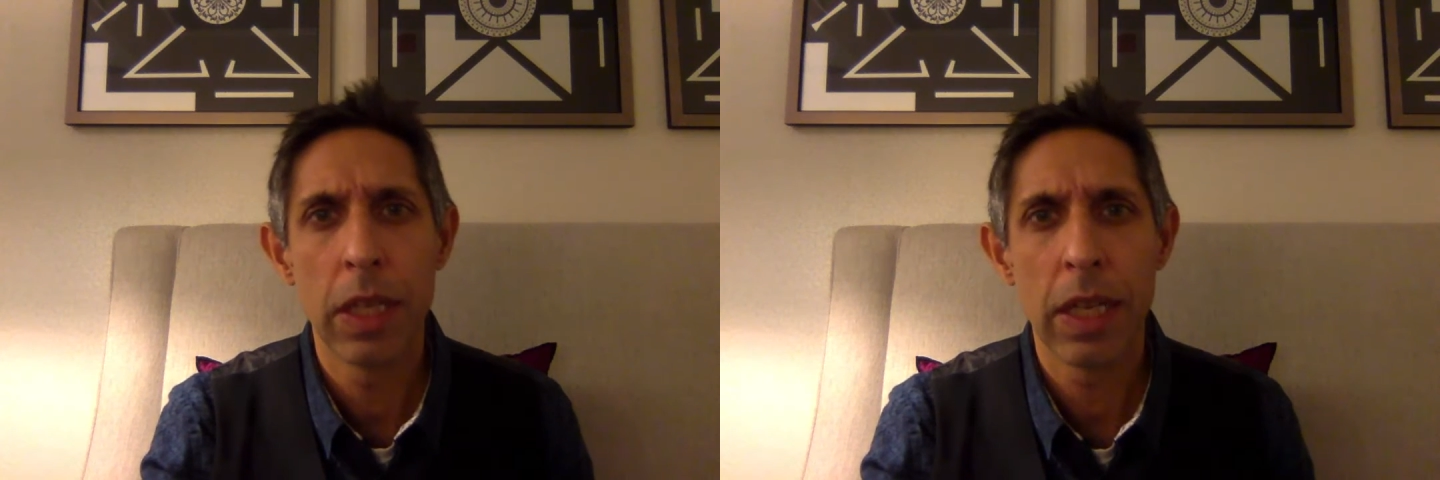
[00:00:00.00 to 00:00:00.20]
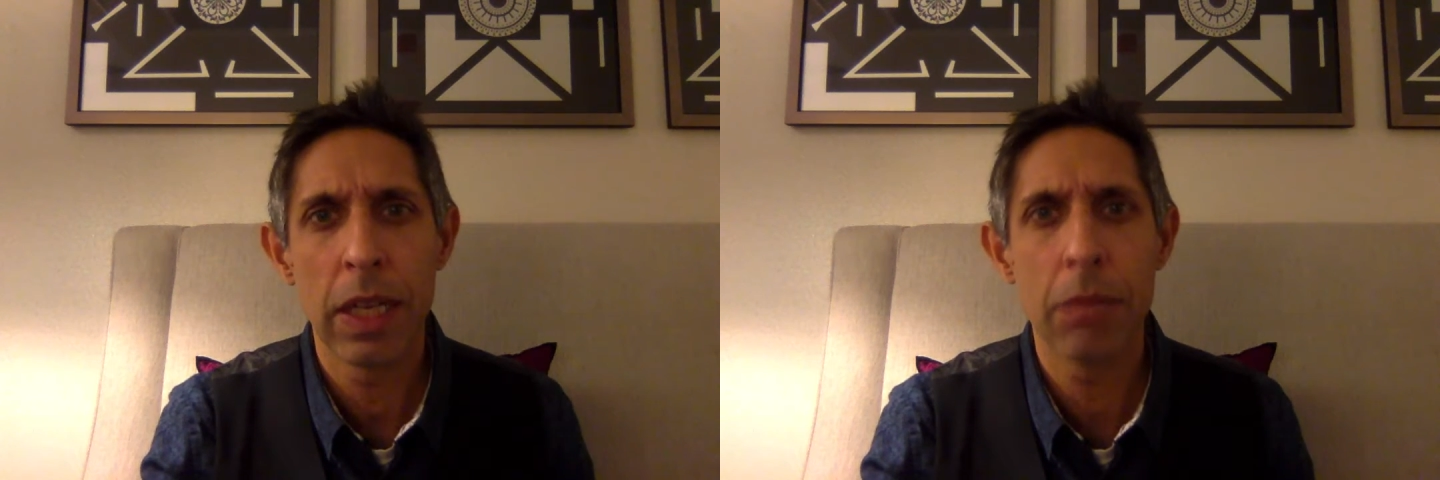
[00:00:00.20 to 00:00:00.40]

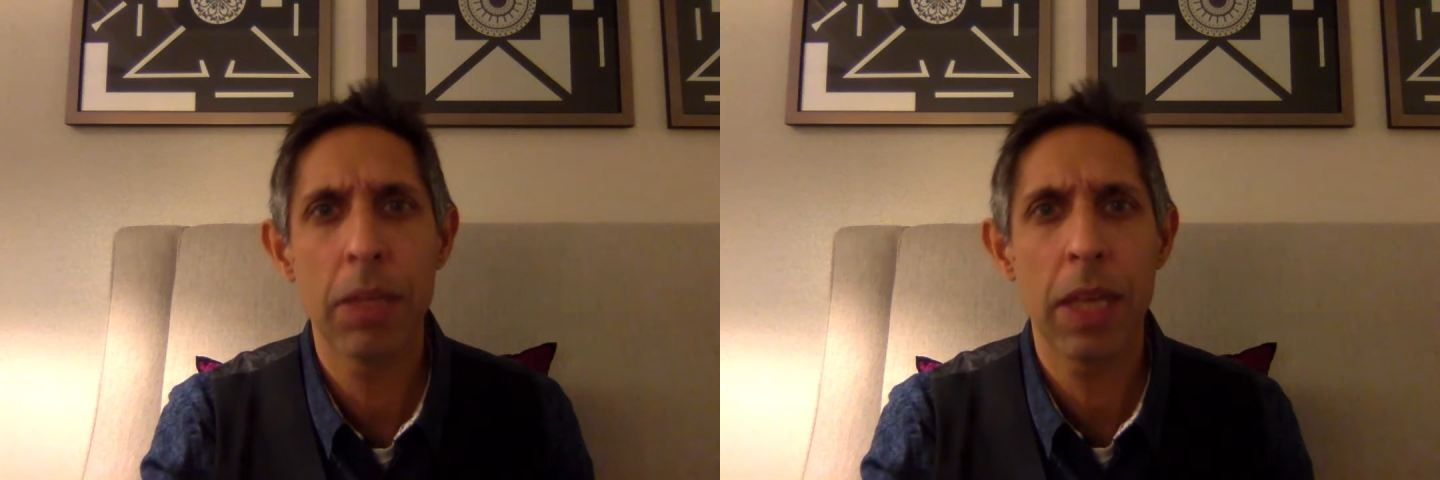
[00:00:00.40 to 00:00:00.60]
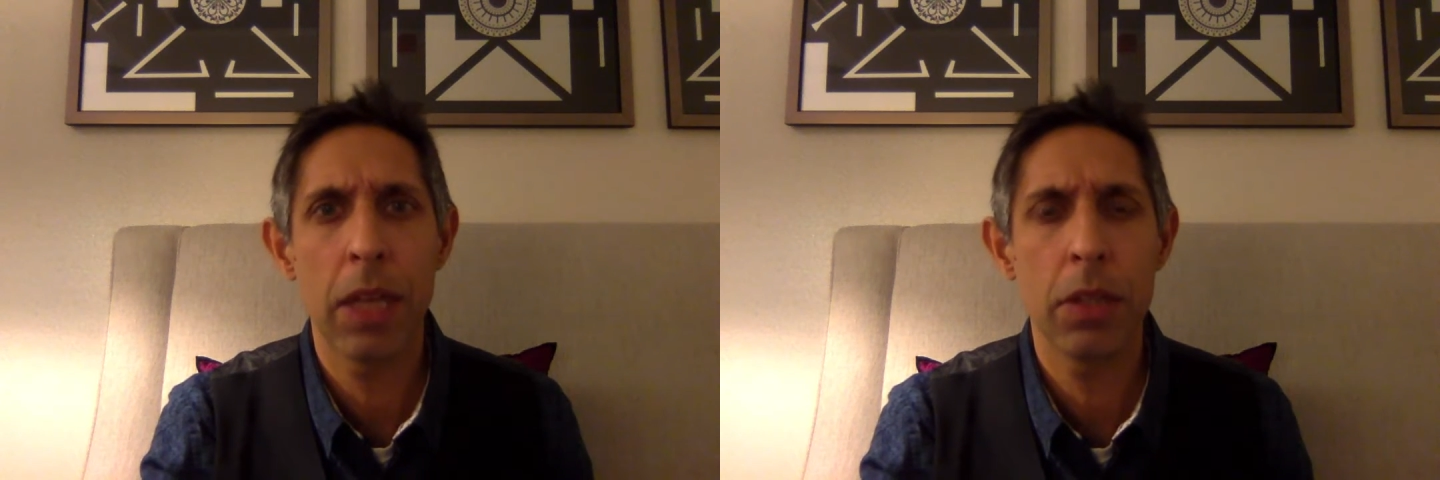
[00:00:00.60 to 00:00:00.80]
The
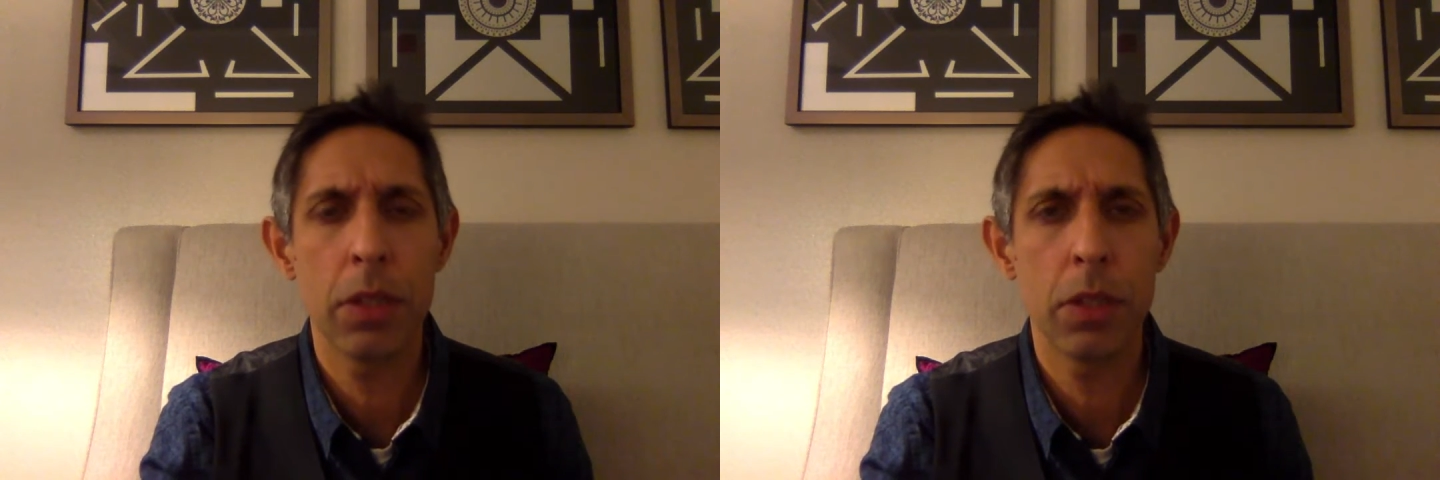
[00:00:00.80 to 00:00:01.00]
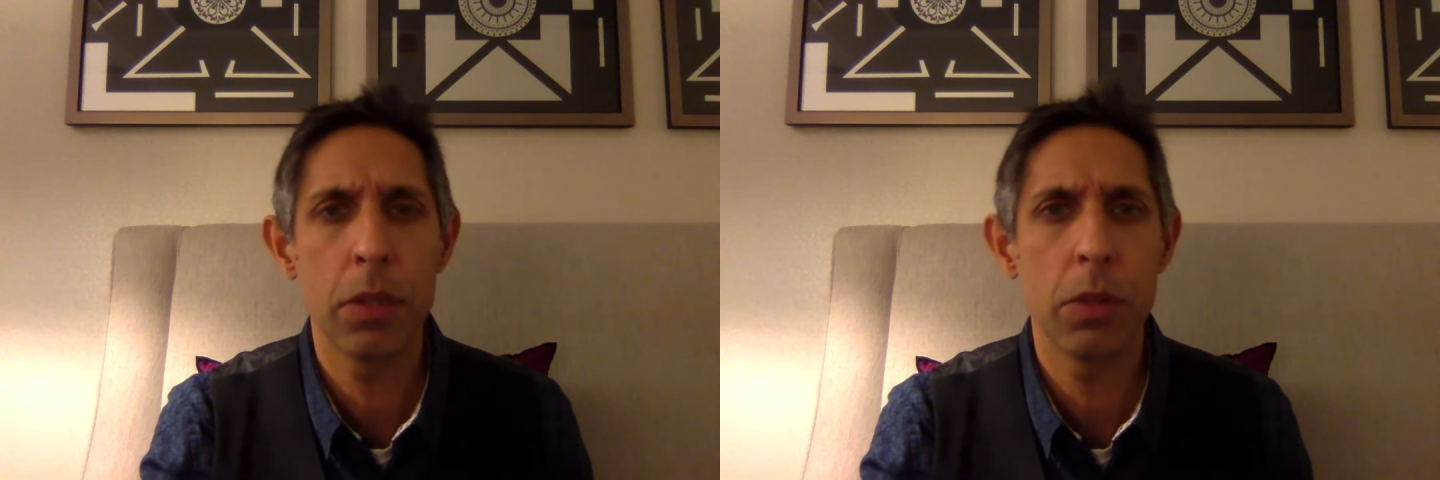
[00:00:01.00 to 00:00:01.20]

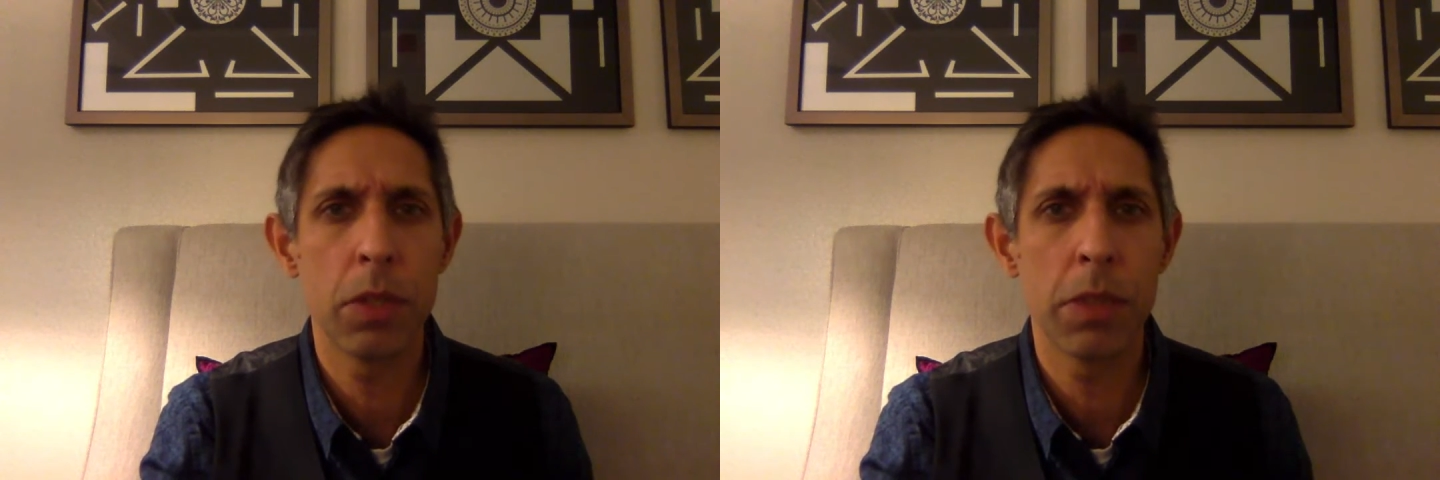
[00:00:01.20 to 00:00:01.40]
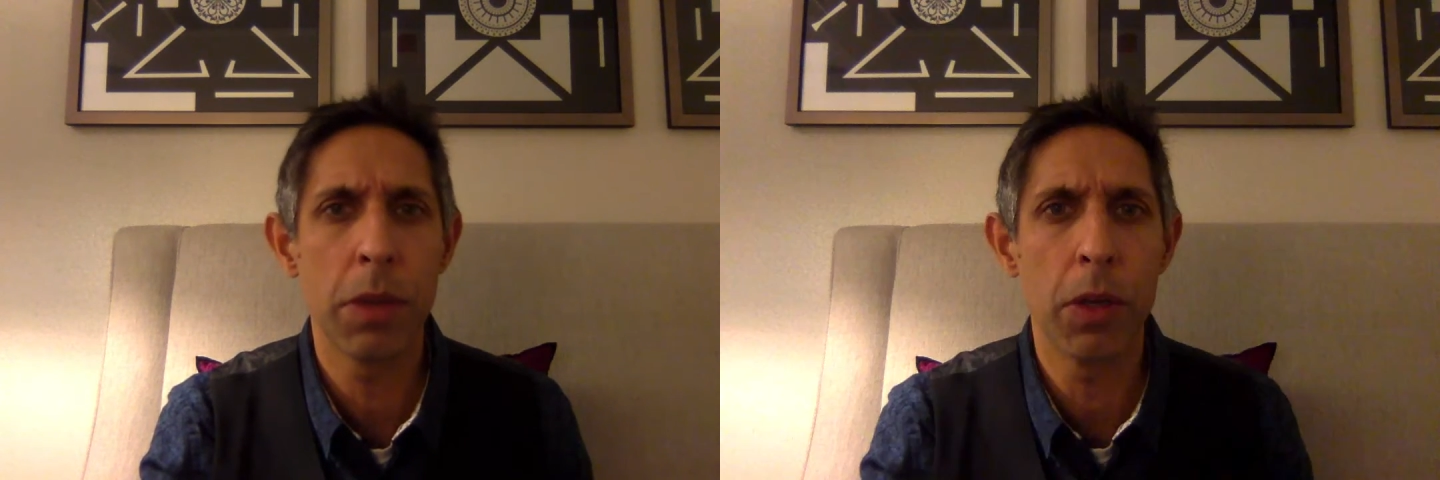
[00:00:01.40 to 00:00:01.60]
CAL2
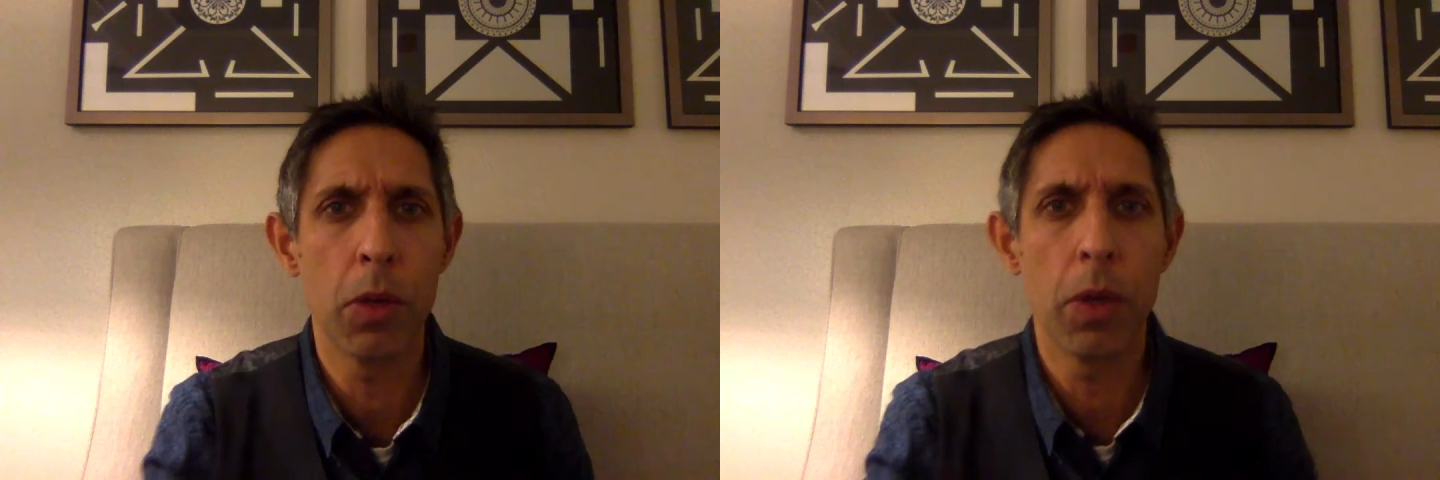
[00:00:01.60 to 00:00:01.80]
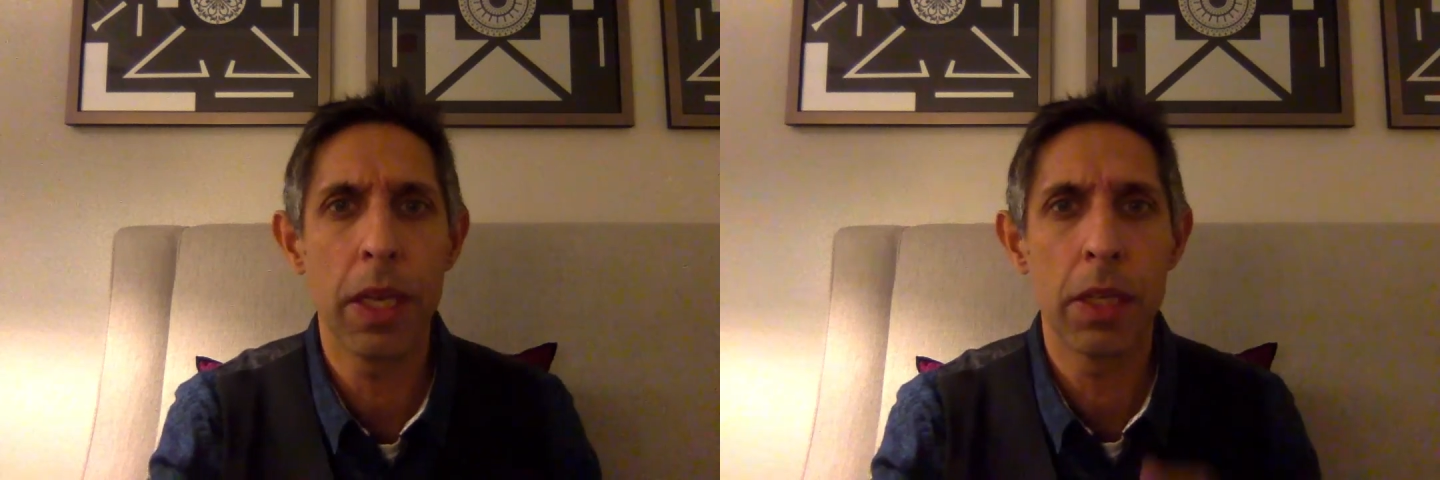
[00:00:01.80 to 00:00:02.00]
is about
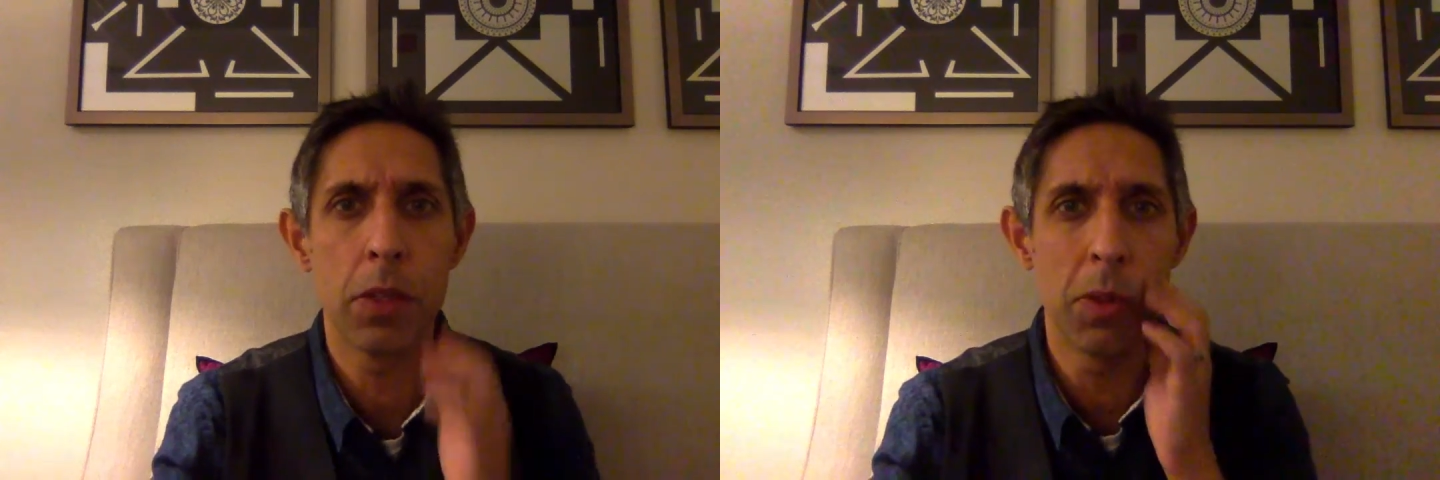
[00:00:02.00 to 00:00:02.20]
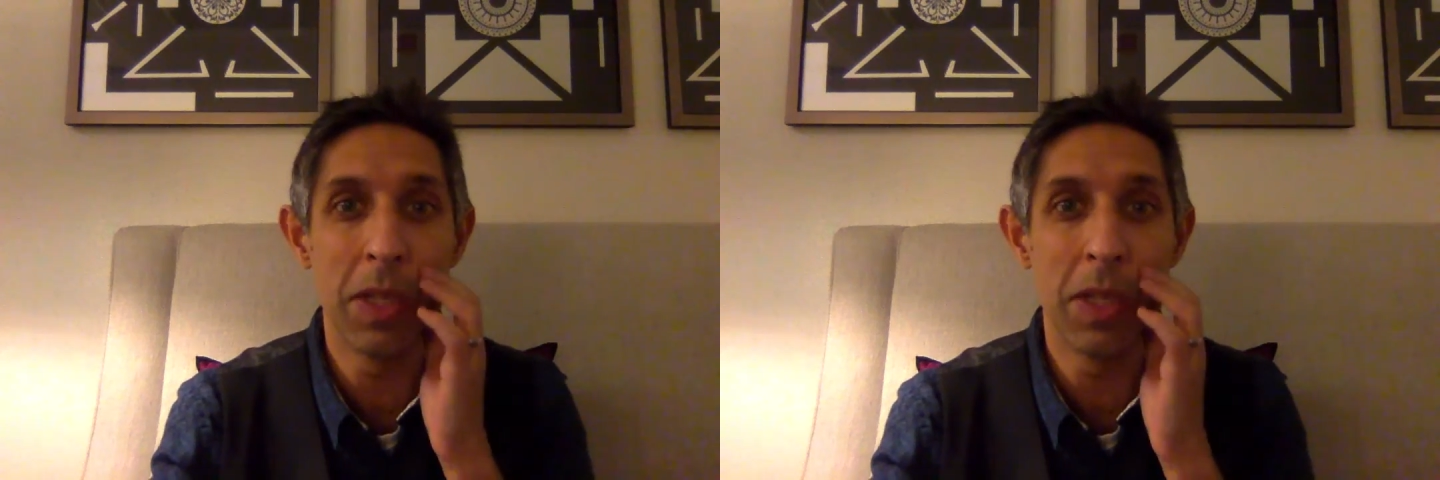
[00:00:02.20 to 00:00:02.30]
going into